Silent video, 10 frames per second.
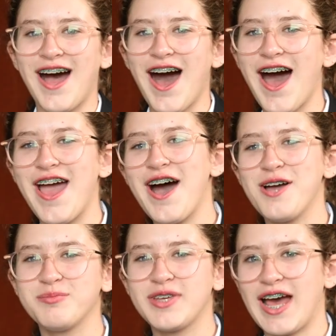Hi,
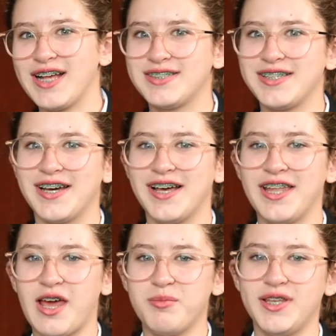I'm Cassia
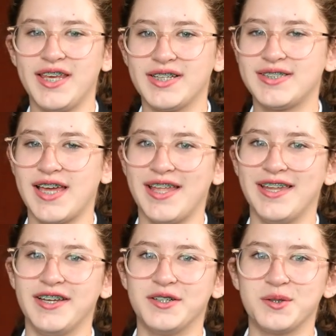and I'm in year 10
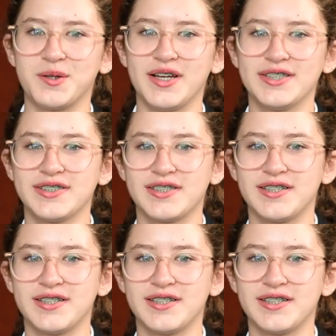at Hillcrest.